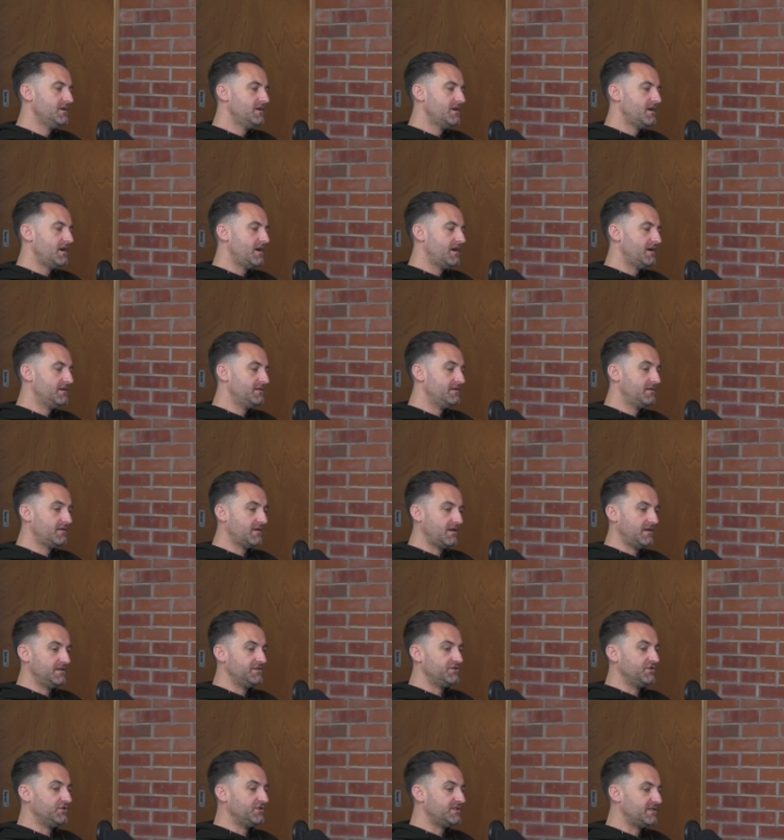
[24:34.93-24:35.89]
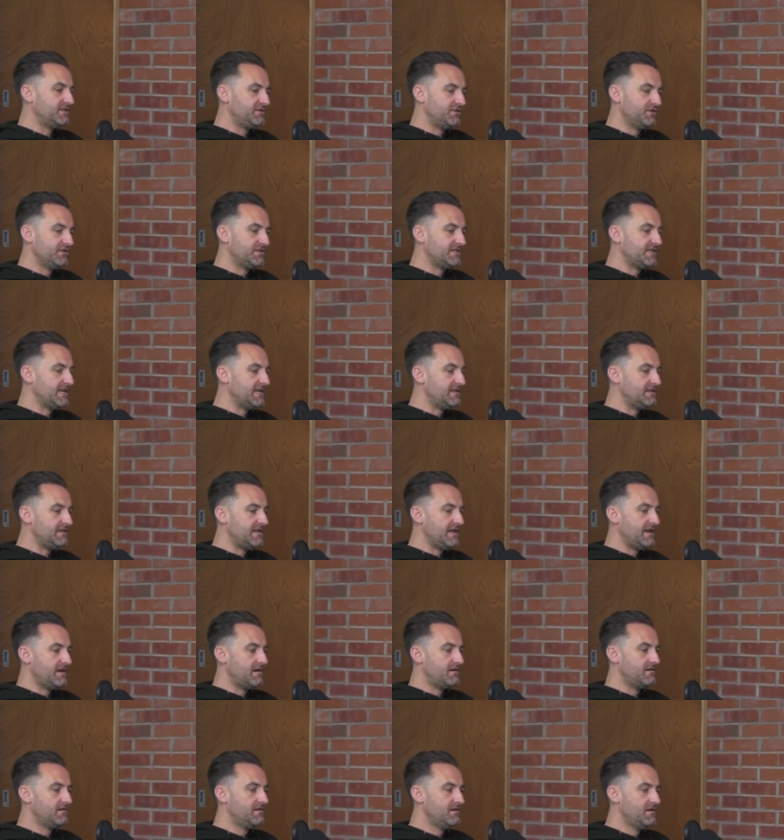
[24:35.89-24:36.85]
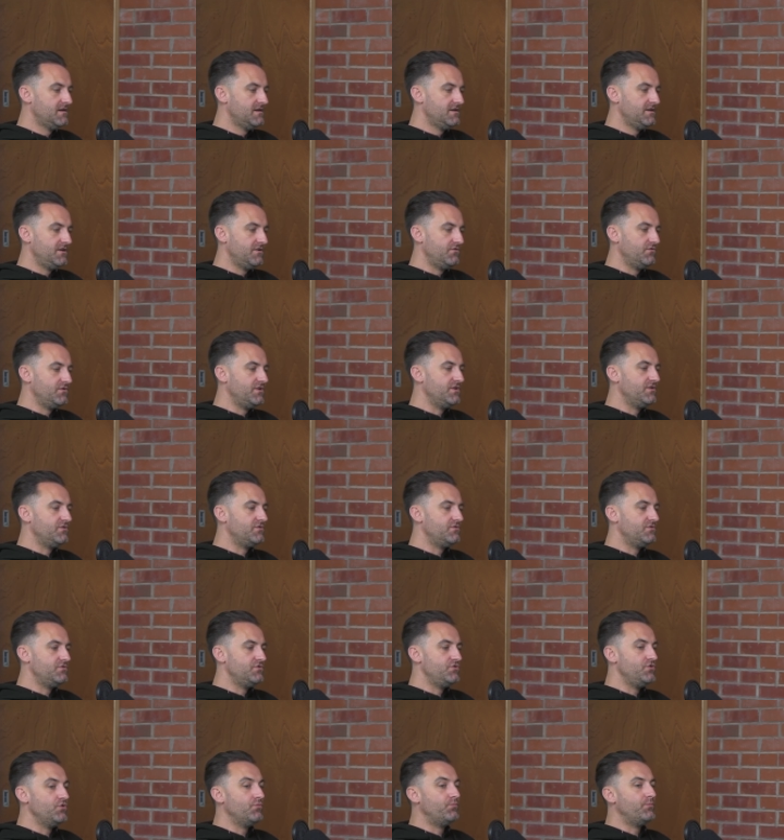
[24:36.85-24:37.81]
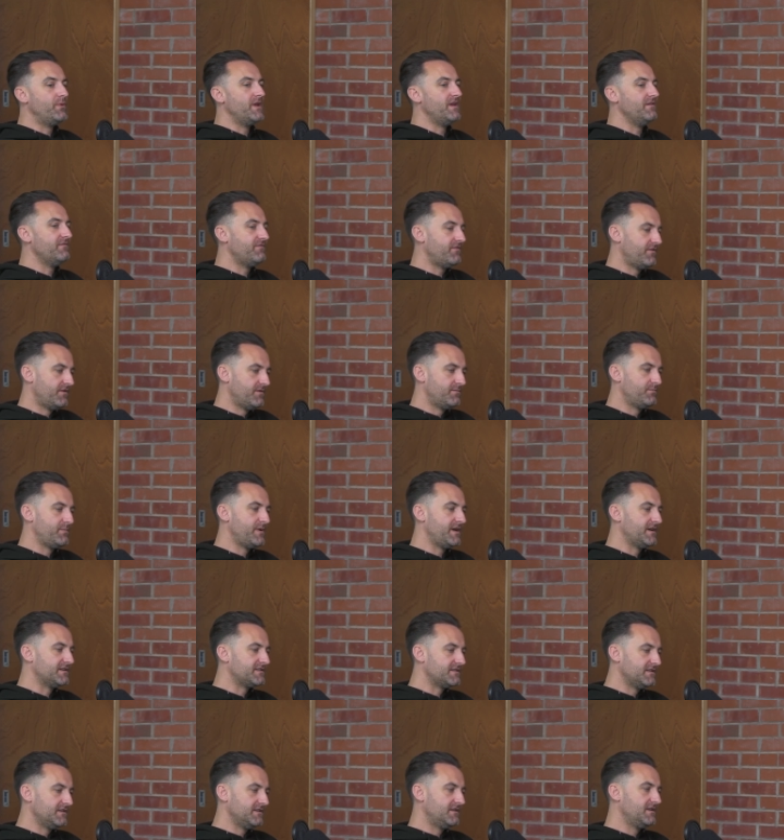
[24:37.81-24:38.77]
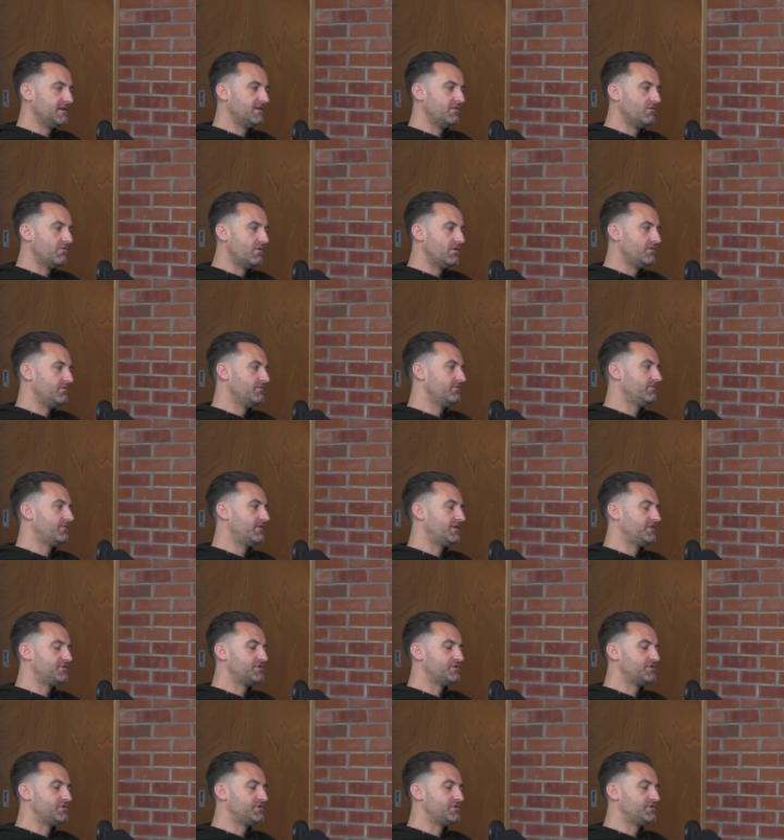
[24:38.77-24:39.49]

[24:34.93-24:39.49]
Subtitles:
And as you just said there, you'll pay for a person to go out for a